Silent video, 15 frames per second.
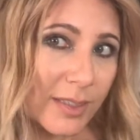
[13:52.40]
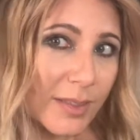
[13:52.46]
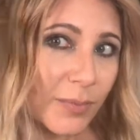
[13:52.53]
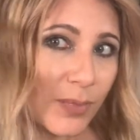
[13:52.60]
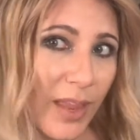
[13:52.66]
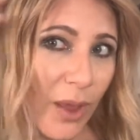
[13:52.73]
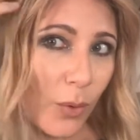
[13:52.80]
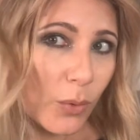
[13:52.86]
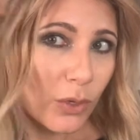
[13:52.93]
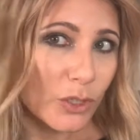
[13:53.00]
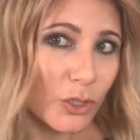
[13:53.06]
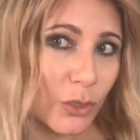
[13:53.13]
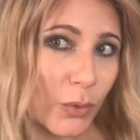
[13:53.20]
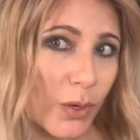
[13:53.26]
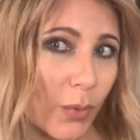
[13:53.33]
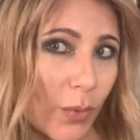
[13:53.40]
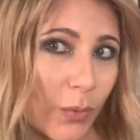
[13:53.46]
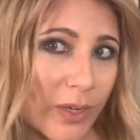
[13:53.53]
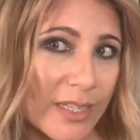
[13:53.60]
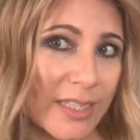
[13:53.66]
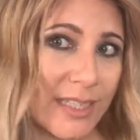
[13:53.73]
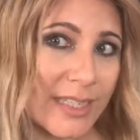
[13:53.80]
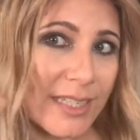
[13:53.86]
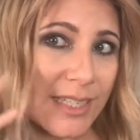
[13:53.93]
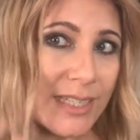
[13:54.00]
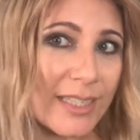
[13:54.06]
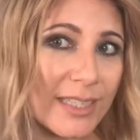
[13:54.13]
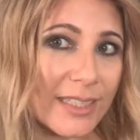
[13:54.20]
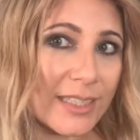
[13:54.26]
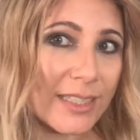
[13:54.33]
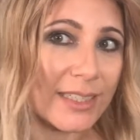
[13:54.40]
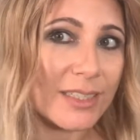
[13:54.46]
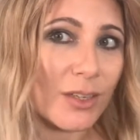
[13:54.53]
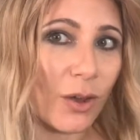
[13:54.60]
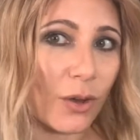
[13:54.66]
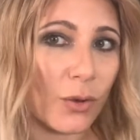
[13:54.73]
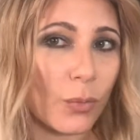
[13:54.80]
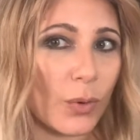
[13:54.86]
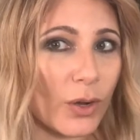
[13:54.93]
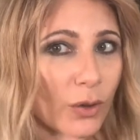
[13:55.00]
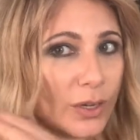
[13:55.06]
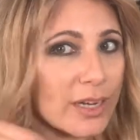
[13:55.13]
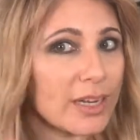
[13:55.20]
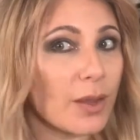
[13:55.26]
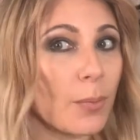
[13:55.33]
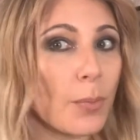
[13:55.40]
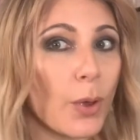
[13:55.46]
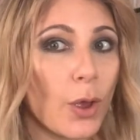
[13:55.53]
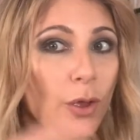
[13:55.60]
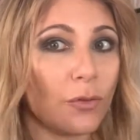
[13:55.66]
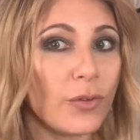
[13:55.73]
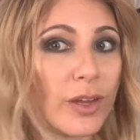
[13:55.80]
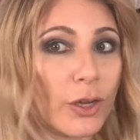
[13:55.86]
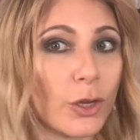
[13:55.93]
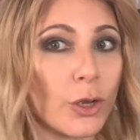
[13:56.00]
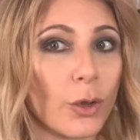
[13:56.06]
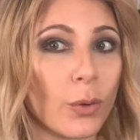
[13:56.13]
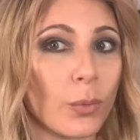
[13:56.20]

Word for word: Now, doing what we did is not we're not getting a perfect curl.